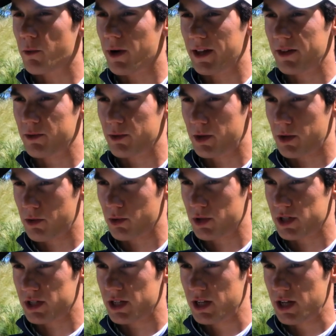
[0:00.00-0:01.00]
at Wentworth
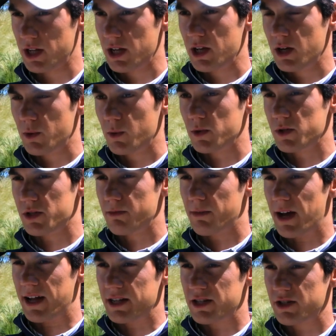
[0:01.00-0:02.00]
was was the
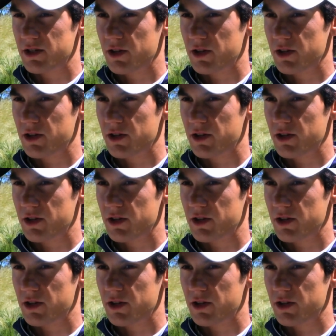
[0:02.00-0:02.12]
best.